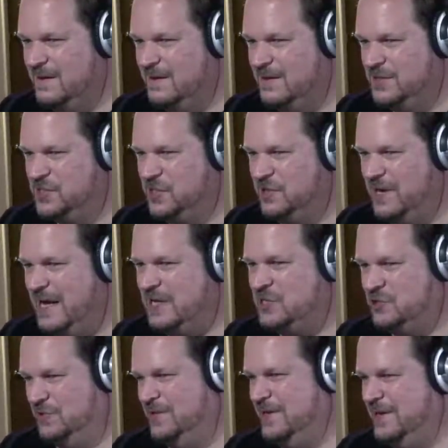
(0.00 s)
So
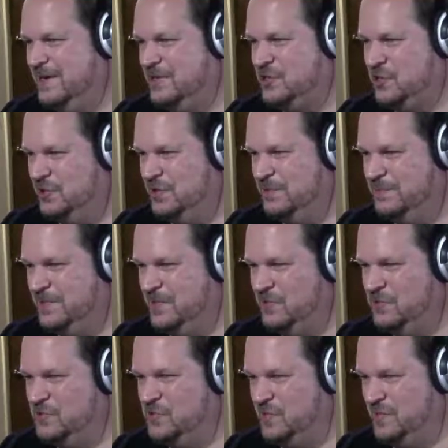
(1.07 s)
actually, I shouldn't be
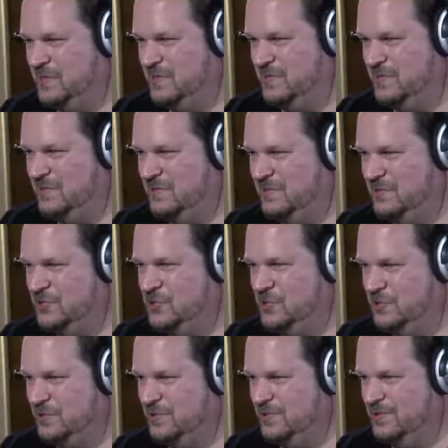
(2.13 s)
using the
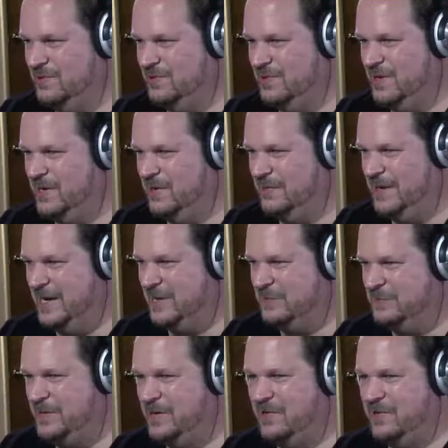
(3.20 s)
sugar
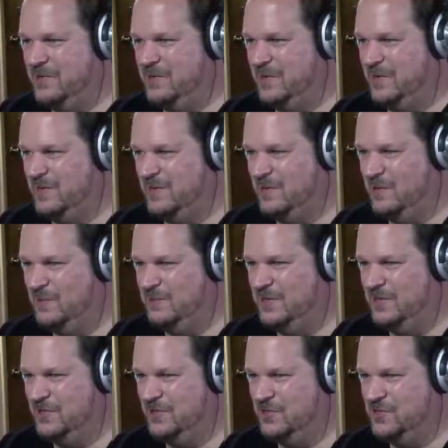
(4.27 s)
automatic parry thing here
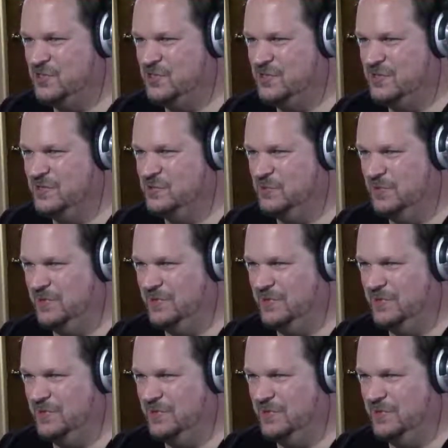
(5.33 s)
because it's really